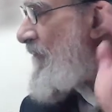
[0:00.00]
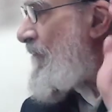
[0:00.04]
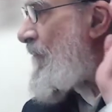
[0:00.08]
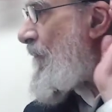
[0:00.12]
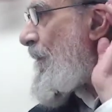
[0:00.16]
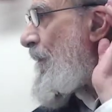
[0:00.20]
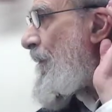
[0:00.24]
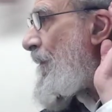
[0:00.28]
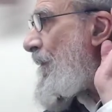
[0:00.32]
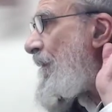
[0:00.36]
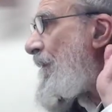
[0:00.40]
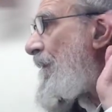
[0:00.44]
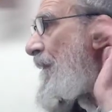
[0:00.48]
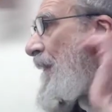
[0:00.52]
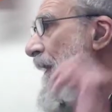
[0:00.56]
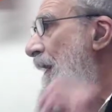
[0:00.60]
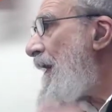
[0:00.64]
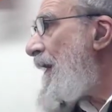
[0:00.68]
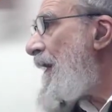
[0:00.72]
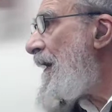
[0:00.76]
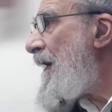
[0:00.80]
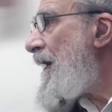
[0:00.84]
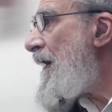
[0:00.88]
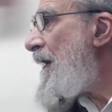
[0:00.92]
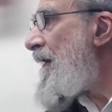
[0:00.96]
Does it have
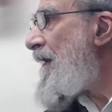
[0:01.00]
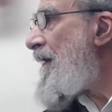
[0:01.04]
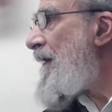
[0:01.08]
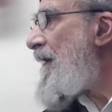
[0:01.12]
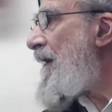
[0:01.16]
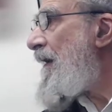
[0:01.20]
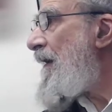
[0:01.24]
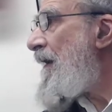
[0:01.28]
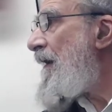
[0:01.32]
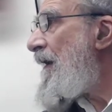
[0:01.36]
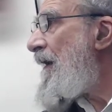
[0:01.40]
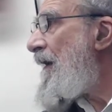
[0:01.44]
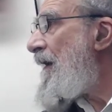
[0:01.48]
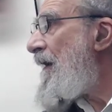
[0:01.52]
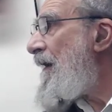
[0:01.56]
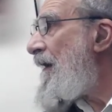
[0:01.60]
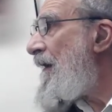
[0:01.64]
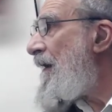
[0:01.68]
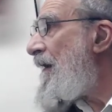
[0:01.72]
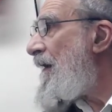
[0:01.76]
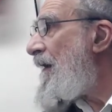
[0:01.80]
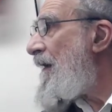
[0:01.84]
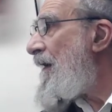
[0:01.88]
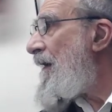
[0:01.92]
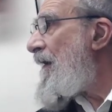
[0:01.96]
the idea of
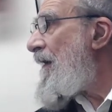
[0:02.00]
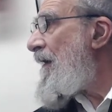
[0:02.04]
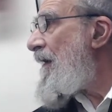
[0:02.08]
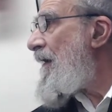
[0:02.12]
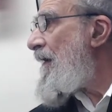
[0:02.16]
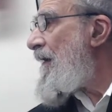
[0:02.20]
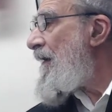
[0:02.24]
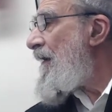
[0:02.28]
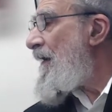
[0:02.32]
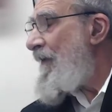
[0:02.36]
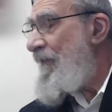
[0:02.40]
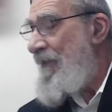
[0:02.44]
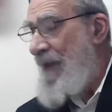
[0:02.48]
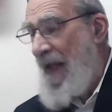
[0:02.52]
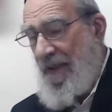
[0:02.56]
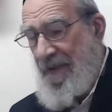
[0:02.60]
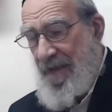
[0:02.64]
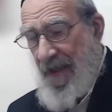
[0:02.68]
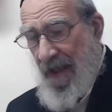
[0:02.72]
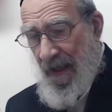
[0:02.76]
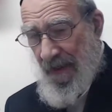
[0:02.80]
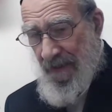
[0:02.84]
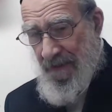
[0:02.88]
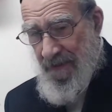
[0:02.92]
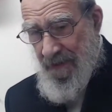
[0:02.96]
absorbing? Also? Not
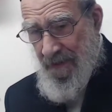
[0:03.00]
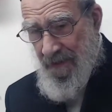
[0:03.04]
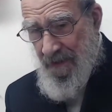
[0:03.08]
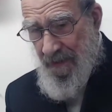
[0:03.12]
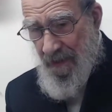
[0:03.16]
yet.